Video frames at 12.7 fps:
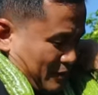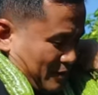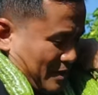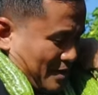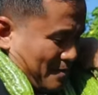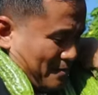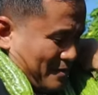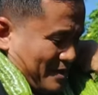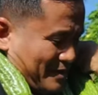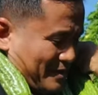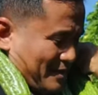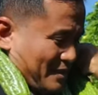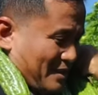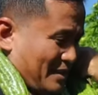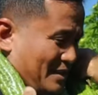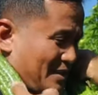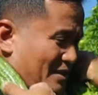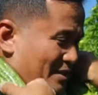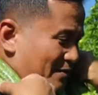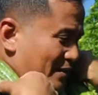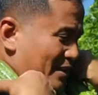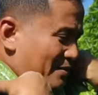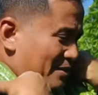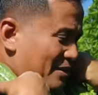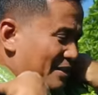Wow, we
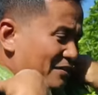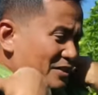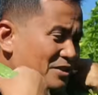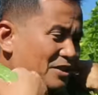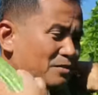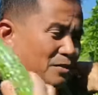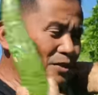have harvested